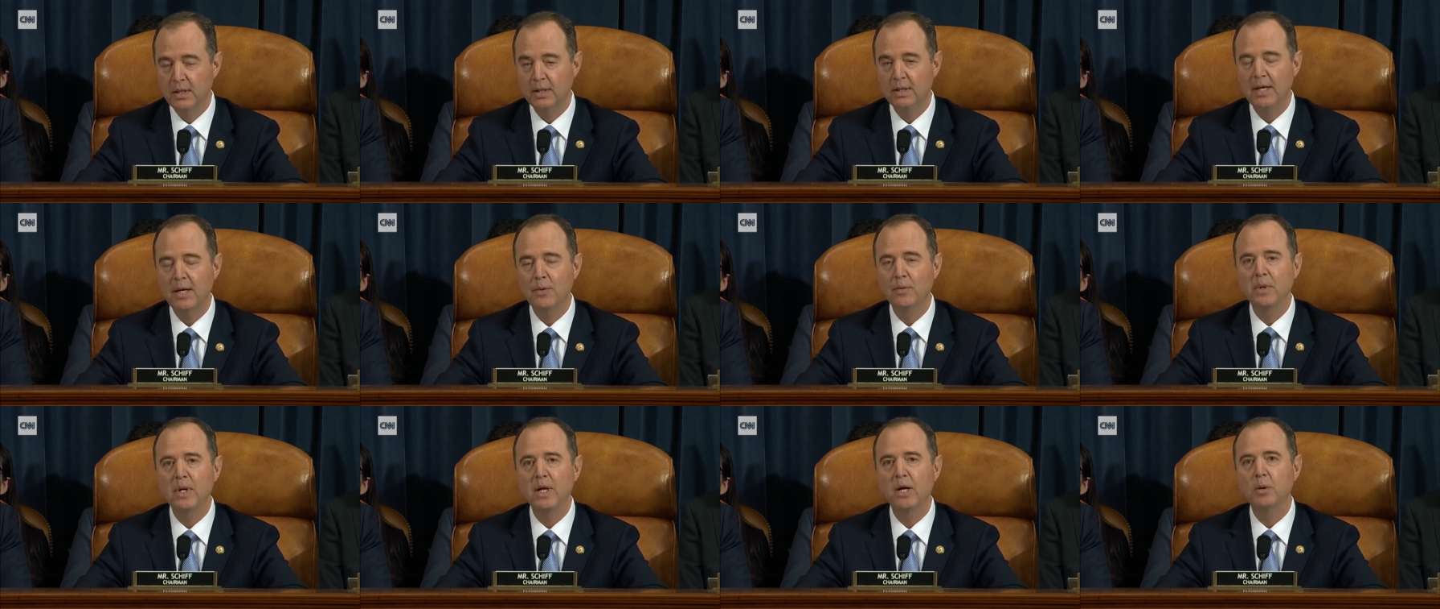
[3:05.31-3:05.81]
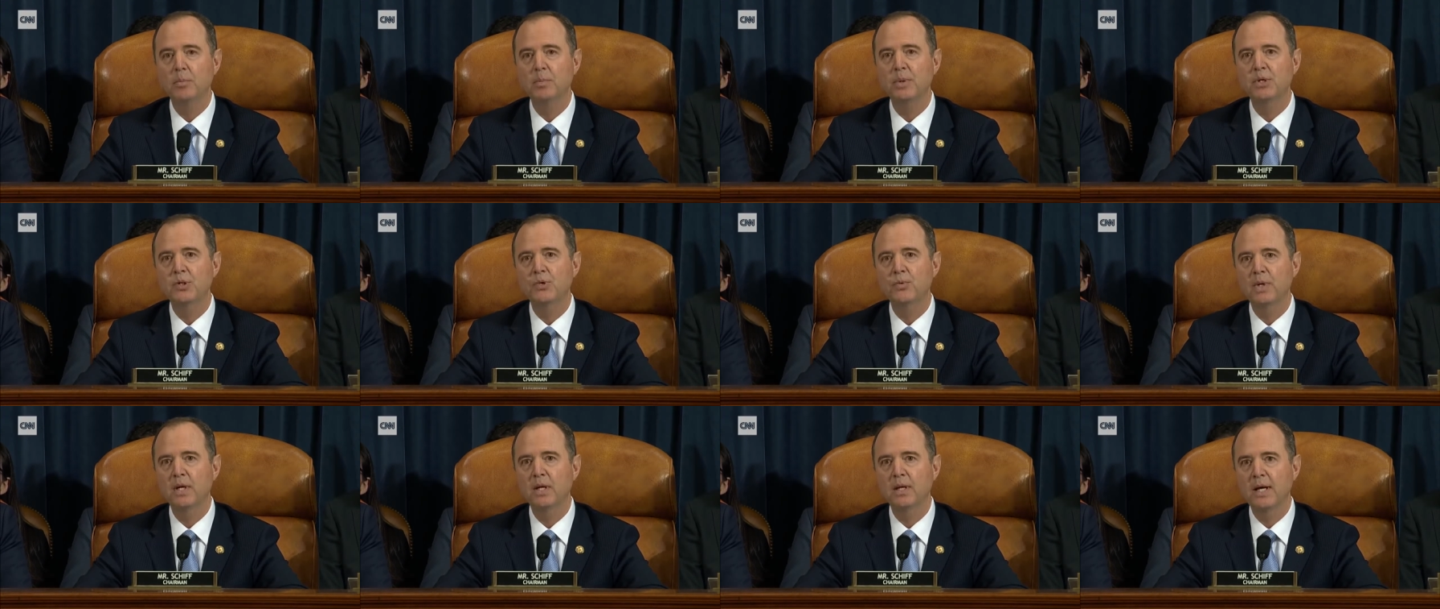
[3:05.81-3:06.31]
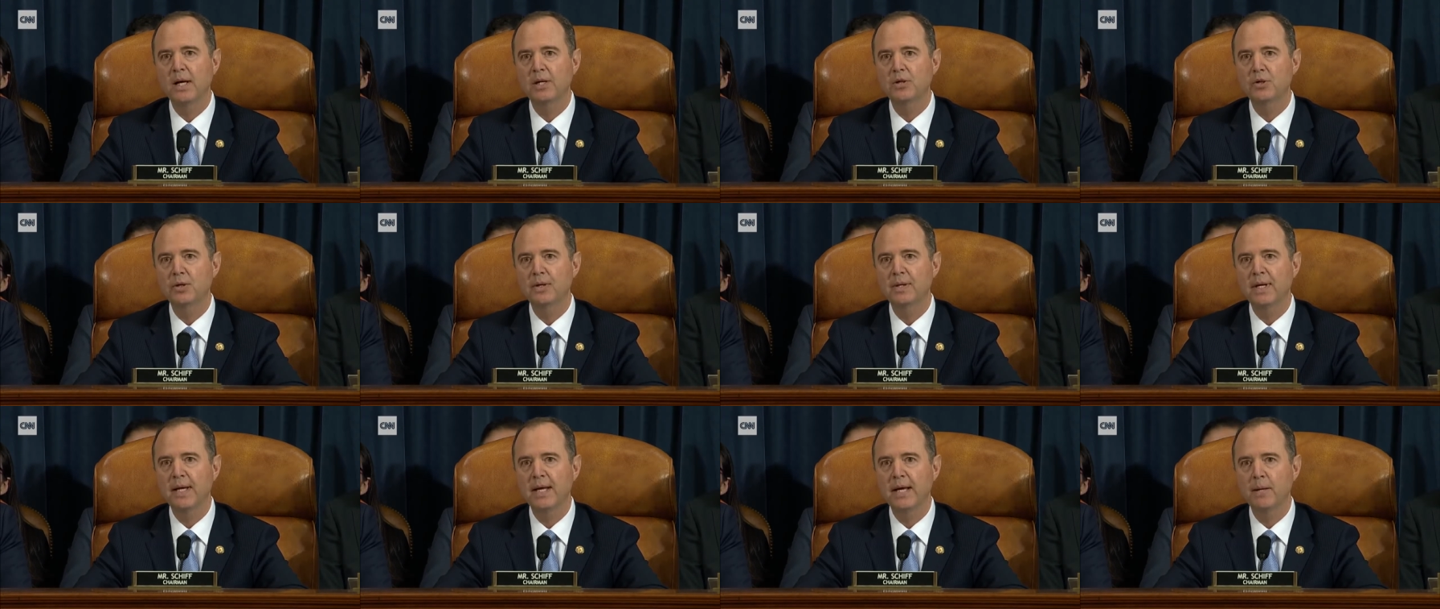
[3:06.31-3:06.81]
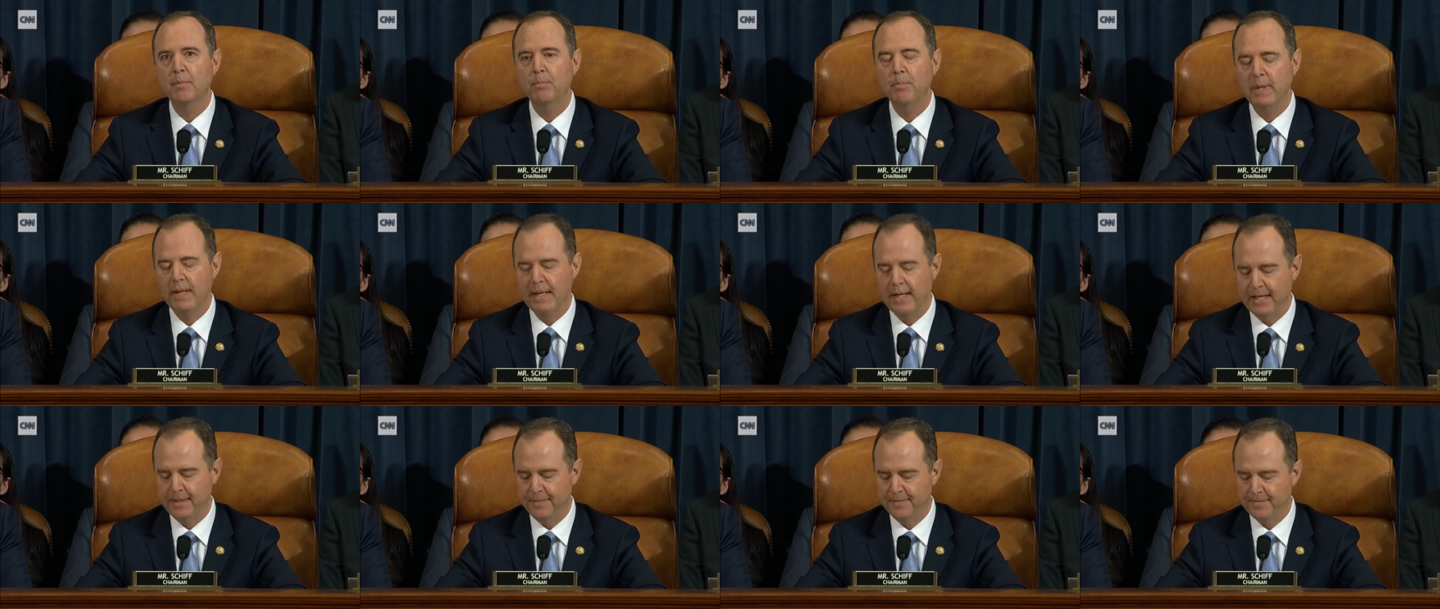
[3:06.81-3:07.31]
that would help his re-election
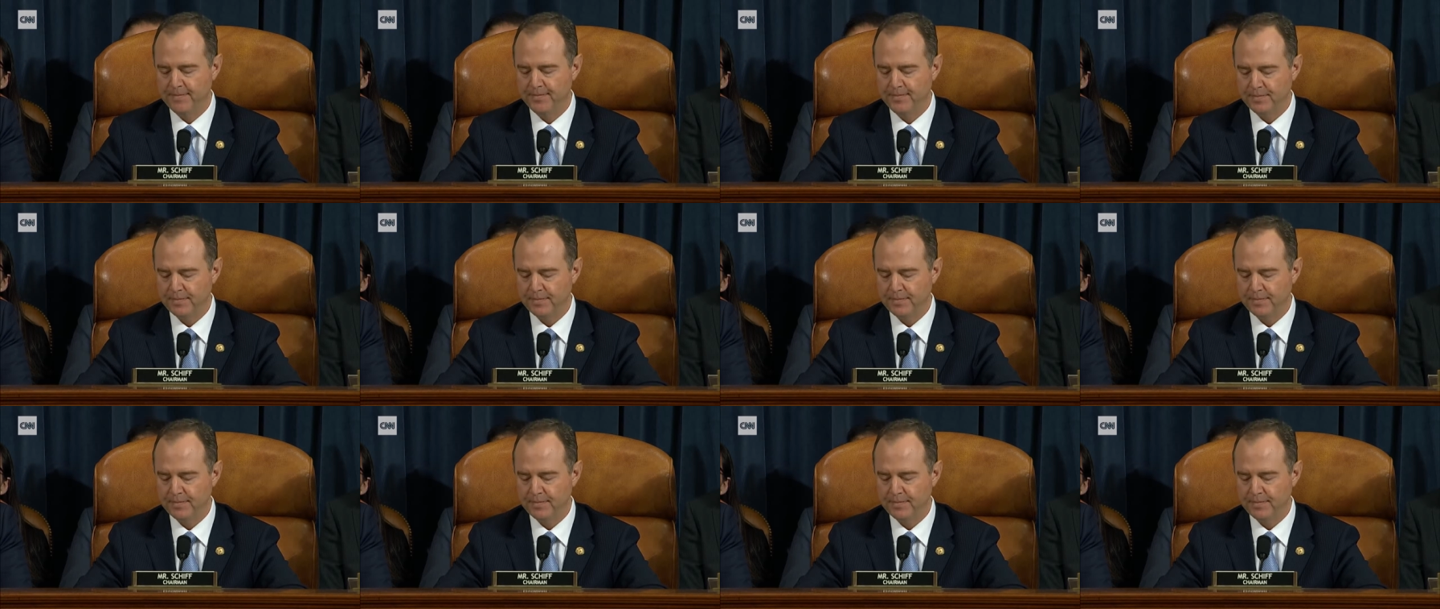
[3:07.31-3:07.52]
campaign.